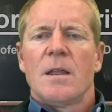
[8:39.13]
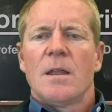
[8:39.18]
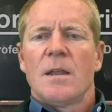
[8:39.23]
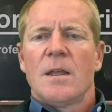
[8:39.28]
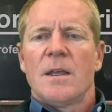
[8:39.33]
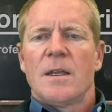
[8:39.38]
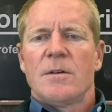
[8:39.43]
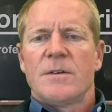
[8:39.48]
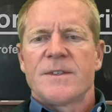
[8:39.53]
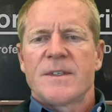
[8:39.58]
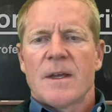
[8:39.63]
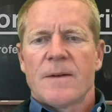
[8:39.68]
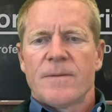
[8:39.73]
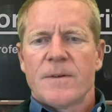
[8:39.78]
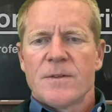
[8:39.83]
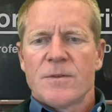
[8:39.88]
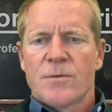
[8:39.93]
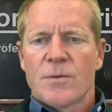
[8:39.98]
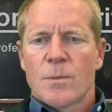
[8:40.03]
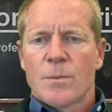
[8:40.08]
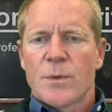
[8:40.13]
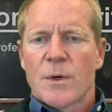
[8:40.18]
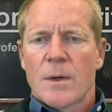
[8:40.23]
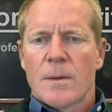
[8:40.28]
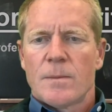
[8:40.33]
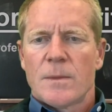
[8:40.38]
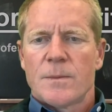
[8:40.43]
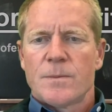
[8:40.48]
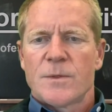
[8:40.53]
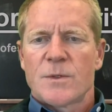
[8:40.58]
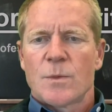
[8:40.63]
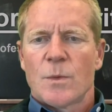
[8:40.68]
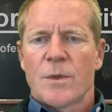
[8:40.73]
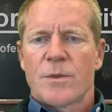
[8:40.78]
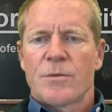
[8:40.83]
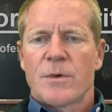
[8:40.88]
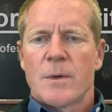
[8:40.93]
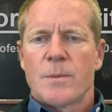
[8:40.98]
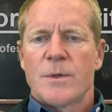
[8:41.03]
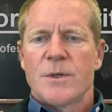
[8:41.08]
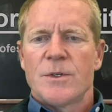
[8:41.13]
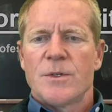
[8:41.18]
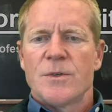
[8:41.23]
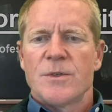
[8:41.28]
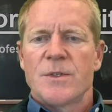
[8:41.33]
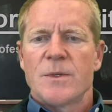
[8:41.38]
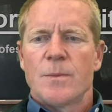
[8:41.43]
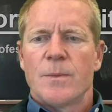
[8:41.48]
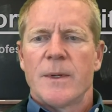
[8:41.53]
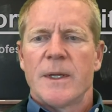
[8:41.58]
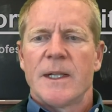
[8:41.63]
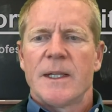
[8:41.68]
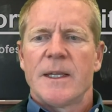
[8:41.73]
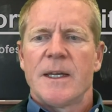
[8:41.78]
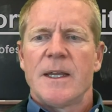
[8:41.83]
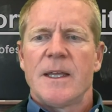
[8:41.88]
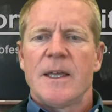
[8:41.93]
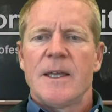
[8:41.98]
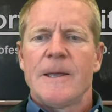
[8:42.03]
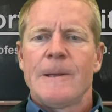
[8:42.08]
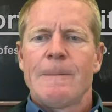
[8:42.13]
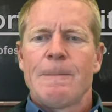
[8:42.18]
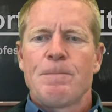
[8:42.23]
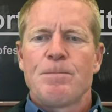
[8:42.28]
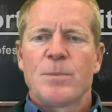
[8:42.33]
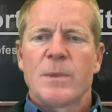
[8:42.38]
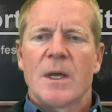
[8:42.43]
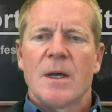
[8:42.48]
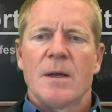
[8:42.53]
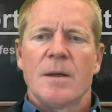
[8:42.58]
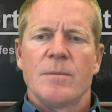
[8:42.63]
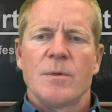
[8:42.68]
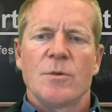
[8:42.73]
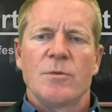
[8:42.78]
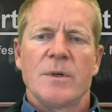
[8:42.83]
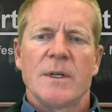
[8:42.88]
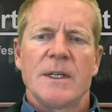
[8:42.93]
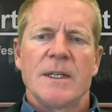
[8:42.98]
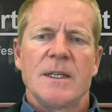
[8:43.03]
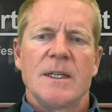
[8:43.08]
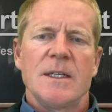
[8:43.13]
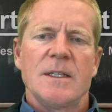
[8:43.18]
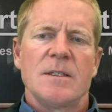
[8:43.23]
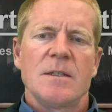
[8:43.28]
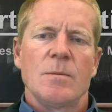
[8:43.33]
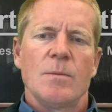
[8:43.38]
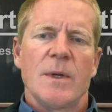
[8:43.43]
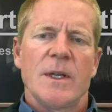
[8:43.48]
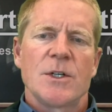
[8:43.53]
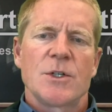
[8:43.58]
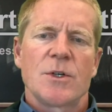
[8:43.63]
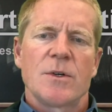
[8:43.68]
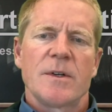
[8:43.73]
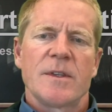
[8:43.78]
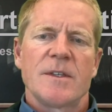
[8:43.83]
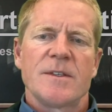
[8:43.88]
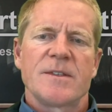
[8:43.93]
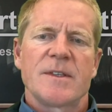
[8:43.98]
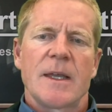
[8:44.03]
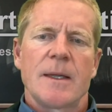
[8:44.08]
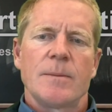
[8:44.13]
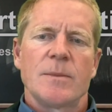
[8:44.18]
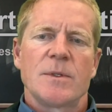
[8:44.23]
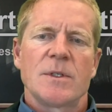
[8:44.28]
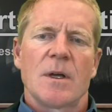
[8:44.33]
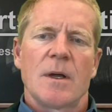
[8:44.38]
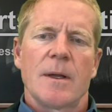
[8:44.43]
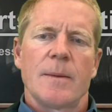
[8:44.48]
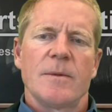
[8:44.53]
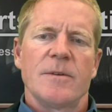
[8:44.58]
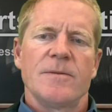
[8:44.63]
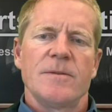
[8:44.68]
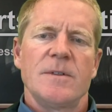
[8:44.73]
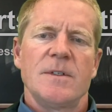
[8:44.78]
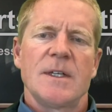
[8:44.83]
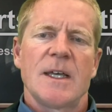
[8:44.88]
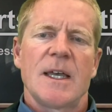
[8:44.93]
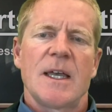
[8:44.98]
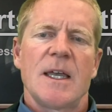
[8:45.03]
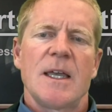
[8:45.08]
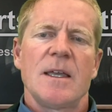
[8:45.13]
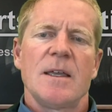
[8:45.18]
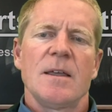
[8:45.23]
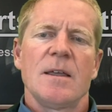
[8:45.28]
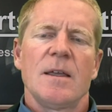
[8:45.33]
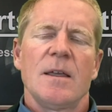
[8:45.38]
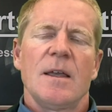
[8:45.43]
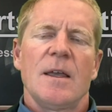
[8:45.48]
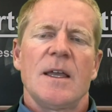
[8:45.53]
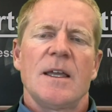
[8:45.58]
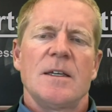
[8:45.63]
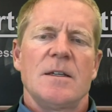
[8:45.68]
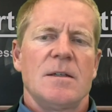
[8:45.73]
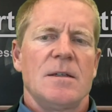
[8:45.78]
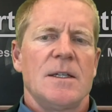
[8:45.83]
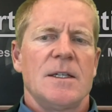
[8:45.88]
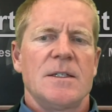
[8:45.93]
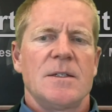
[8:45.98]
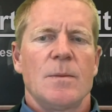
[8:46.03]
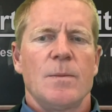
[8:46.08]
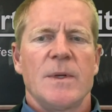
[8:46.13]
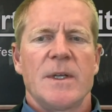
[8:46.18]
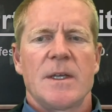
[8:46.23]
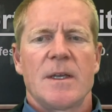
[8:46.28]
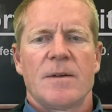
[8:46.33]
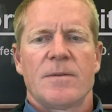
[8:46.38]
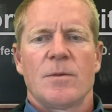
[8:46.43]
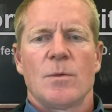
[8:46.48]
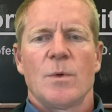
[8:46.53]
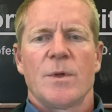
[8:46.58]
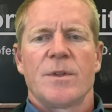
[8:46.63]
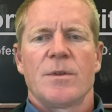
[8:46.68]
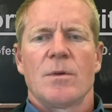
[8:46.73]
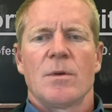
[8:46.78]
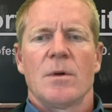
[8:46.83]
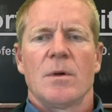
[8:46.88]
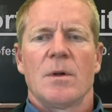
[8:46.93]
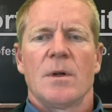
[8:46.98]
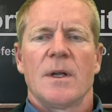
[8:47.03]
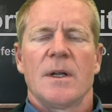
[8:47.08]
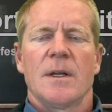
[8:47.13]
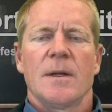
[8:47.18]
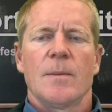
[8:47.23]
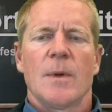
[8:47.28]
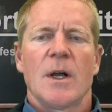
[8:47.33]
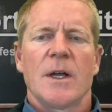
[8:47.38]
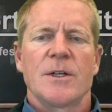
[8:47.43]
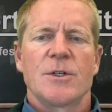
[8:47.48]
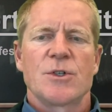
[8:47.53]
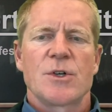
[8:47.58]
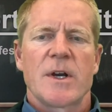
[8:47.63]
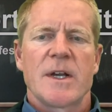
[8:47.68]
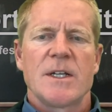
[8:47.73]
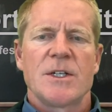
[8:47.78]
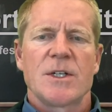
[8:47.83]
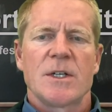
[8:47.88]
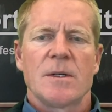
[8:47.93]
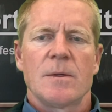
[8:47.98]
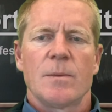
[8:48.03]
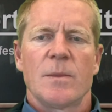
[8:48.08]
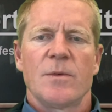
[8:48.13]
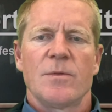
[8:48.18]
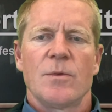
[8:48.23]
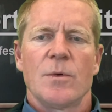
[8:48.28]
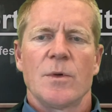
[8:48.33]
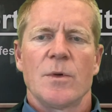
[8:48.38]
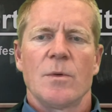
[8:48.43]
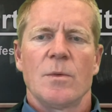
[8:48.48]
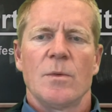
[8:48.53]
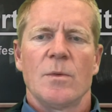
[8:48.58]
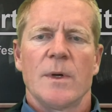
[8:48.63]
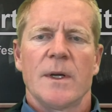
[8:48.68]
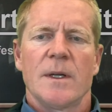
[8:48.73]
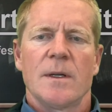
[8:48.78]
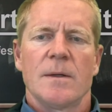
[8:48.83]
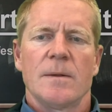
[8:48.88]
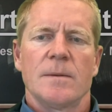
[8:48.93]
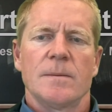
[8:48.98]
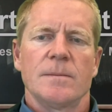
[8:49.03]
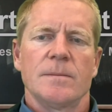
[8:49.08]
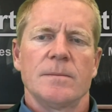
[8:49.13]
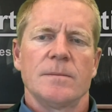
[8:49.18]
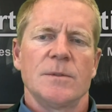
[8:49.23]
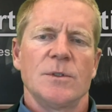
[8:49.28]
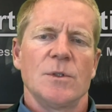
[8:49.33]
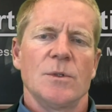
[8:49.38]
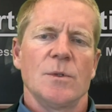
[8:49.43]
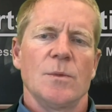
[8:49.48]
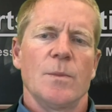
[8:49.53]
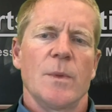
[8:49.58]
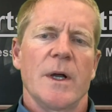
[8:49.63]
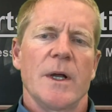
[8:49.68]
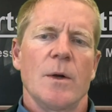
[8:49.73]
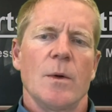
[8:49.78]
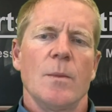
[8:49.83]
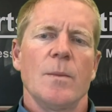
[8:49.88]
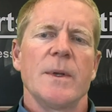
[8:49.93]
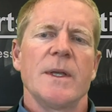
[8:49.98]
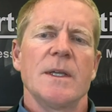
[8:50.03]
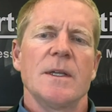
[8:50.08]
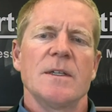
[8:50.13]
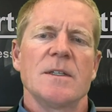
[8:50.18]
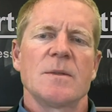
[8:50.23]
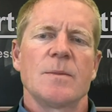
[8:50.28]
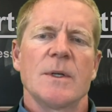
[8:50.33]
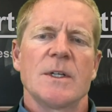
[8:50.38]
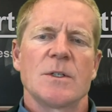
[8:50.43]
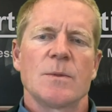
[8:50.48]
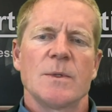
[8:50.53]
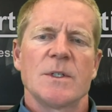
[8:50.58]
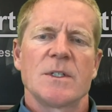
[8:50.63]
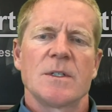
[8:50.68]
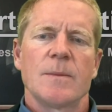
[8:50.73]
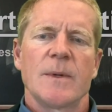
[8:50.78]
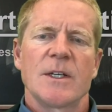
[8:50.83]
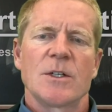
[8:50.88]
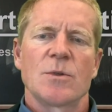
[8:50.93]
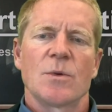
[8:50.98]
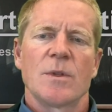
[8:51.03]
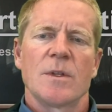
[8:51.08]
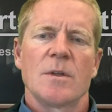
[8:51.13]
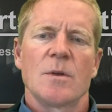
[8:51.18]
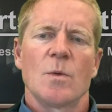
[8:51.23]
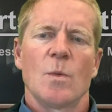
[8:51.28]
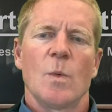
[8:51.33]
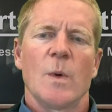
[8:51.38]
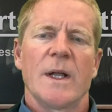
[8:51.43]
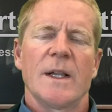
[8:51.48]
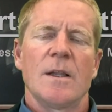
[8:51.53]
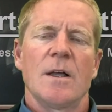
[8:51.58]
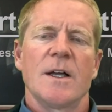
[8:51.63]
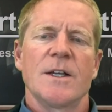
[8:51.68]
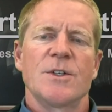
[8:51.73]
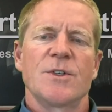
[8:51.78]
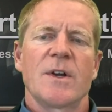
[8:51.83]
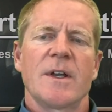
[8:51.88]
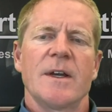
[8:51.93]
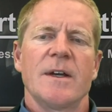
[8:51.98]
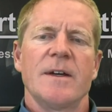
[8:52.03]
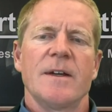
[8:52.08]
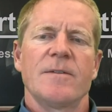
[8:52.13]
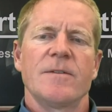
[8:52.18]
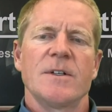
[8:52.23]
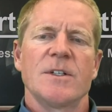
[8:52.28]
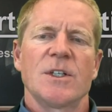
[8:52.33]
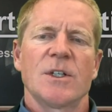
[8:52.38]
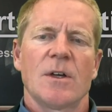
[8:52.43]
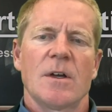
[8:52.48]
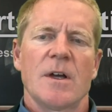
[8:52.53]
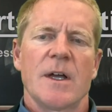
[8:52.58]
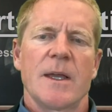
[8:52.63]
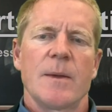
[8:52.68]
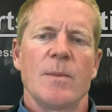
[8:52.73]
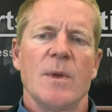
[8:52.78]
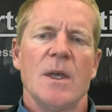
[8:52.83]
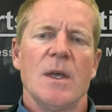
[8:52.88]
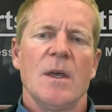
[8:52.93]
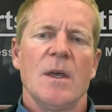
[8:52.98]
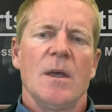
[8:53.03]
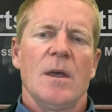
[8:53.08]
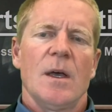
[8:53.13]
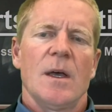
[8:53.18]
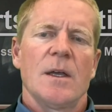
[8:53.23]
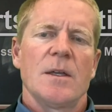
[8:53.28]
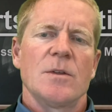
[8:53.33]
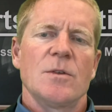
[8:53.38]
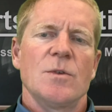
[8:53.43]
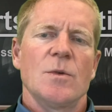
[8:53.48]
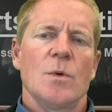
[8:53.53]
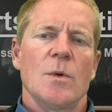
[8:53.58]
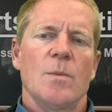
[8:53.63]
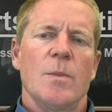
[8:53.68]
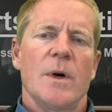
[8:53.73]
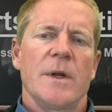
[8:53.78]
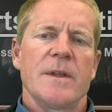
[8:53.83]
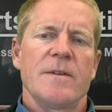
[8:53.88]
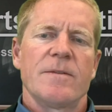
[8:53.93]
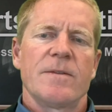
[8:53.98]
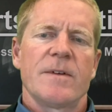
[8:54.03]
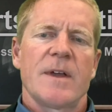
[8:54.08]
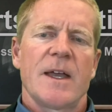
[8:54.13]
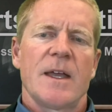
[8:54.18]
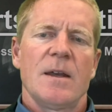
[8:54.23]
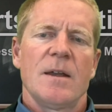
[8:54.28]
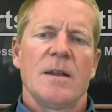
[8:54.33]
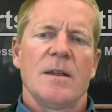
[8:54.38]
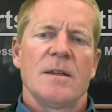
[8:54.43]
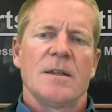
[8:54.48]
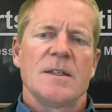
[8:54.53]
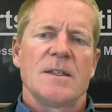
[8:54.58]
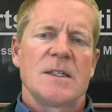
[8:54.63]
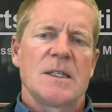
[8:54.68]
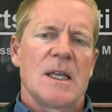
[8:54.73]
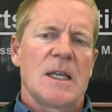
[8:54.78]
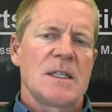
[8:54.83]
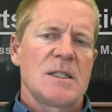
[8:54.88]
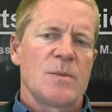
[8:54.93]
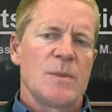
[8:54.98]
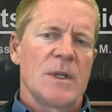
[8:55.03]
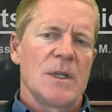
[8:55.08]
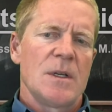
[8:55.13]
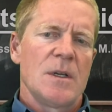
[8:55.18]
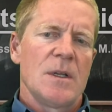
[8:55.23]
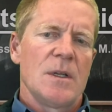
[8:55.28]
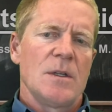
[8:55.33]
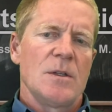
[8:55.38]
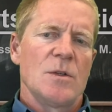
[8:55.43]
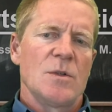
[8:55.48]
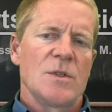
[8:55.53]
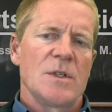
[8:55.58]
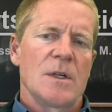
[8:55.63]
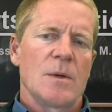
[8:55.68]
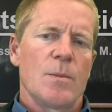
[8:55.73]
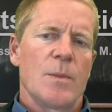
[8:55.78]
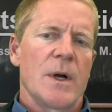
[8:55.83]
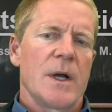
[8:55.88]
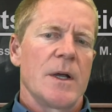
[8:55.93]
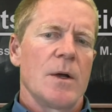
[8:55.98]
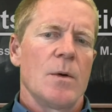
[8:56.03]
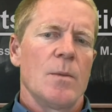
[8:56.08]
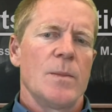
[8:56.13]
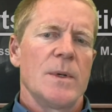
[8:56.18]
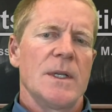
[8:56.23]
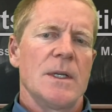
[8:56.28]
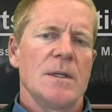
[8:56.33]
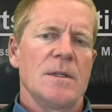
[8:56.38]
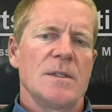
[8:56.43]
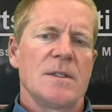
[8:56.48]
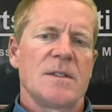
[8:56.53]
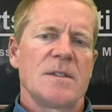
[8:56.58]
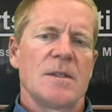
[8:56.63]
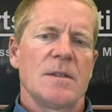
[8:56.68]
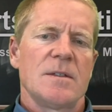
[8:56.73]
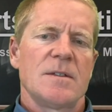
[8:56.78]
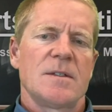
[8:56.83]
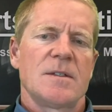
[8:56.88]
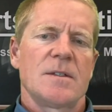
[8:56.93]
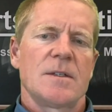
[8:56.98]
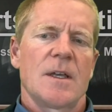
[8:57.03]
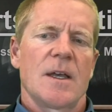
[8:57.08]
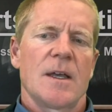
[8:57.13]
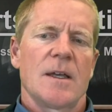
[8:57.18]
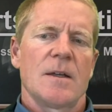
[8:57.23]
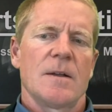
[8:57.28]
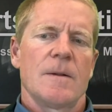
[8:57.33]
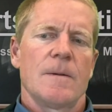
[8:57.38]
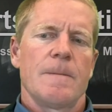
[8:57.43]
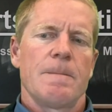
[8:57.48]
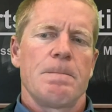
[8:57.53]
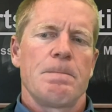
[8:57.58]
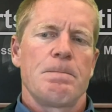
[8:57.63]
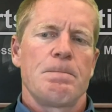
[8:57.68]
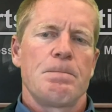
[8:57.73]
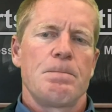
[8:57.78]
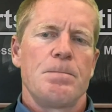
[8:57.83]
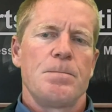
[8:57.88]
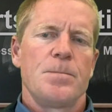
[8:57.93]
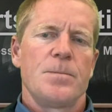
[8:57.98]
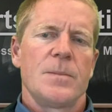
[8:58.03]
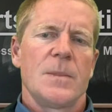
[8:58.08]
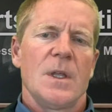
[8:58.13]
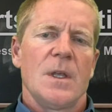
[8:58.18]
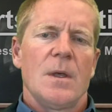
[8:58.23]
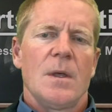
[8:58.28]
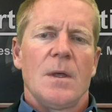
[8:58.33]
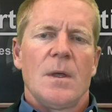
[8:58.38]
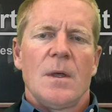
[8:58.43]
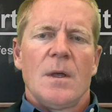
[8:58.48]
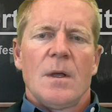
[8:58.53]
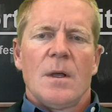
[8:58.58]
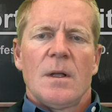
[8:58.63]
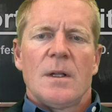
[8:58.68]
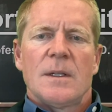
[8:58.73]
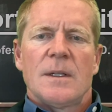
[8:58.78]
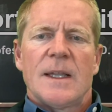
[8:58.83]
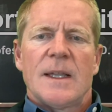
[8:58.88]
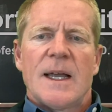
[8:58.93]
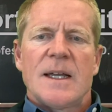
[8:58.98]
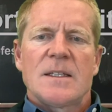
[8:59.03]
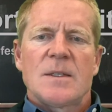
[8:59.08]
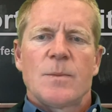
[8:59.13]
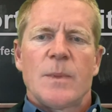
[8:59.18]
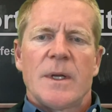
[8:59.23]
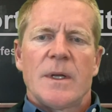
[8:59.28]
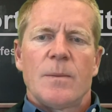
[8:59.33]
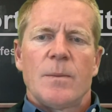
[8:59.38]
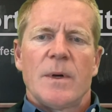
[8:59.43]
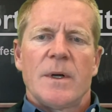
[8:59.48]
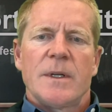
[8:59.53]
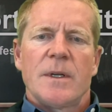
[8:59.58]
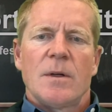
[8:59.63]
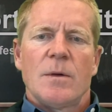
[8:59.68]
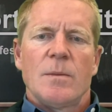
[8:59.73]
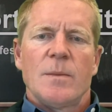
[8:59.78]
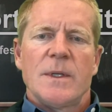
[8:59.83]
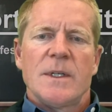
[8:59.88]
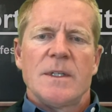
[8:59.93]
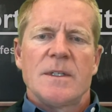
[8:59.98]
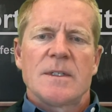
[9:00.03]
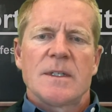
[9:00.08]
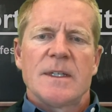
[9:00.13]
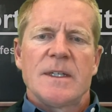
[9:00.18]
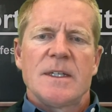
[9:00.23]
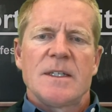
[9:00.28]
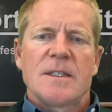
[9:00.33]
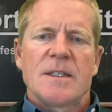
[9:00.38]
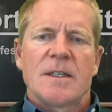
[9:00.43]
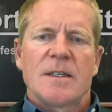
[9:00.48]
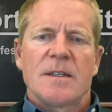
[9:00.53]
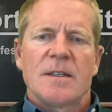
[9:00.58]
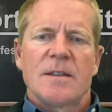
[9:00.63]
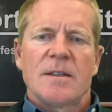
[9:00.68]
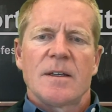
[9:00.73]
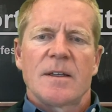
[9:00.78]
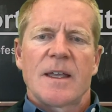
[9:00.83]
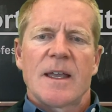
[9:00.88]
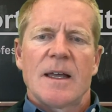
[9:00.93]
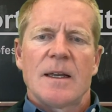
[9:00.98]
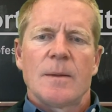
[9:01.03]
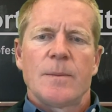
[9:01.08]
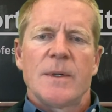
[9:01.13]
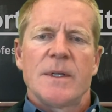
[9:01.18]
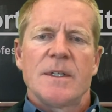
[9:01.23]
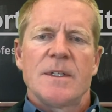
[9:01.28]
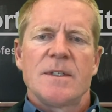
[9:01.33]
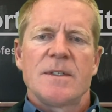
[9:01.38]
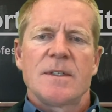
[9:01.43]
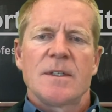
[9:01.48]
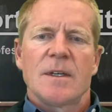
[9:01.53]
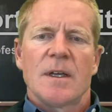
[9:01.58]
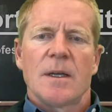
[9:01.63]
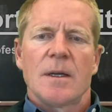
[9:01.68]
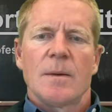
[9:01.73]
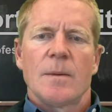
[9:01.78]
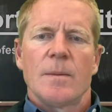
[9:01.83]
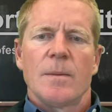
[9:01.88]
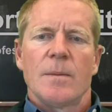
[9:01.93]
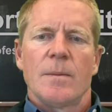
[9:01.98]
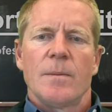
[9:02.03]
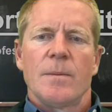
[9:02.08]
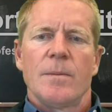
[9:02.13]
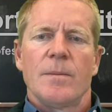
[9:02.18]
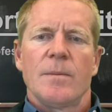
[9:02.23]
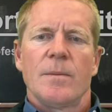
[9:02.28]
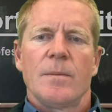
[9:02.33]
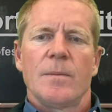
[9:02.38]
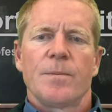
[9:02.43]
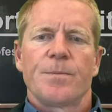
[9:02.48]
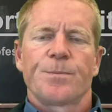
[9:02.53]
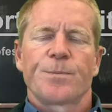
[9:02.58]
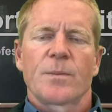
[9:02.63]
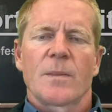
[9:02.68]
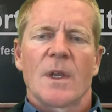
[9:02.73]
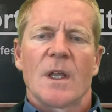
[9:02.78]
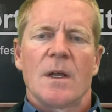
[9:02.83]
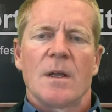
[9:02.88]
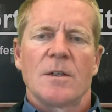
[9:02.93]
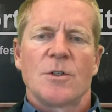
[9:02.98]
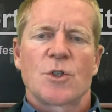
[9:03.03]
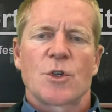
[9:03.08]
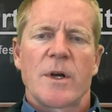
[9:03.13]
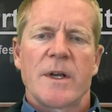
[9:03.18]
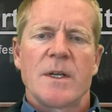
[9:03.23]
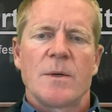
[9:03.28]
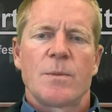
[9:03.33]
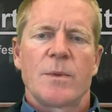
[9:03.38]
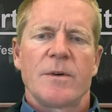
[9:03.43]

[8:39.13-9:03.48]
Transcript: it suffers from problems with reproducibility. Um, you really need to measure at the same time of day, and you need to be careful with your um, hydration before you um, do bioimpedance measurements to make sure that you're well hydrated every time uh, you do a body fat assessment using a bioimpedance scale. Last but by no means least, uh, calipers, um, uh, trained